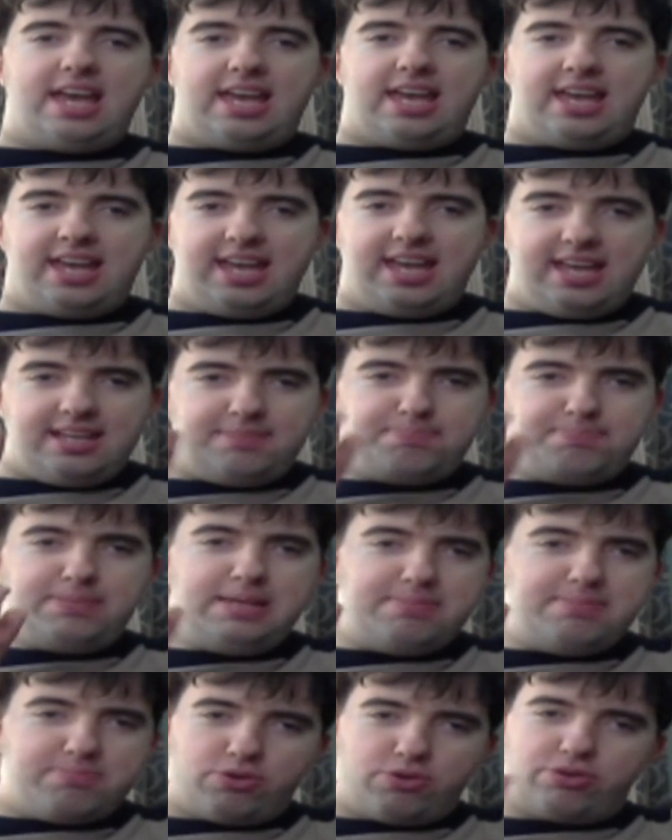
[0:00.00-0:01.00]
he'd
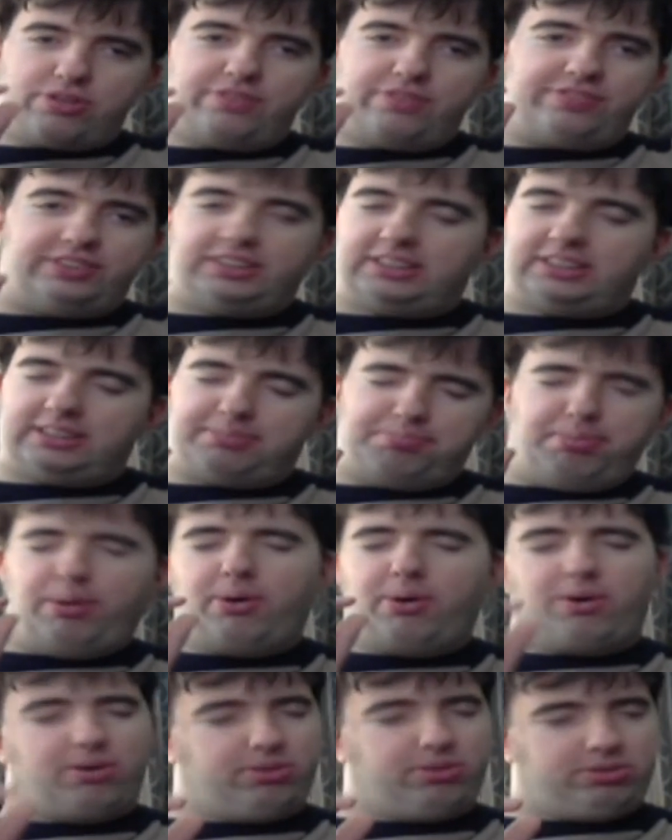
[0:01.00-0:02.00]
be more of a
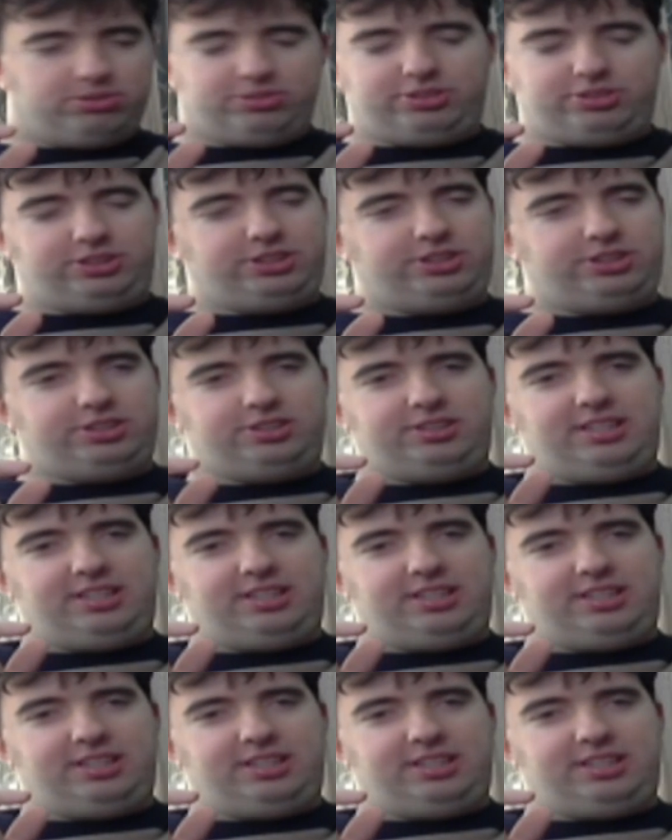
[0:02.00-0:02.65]
support.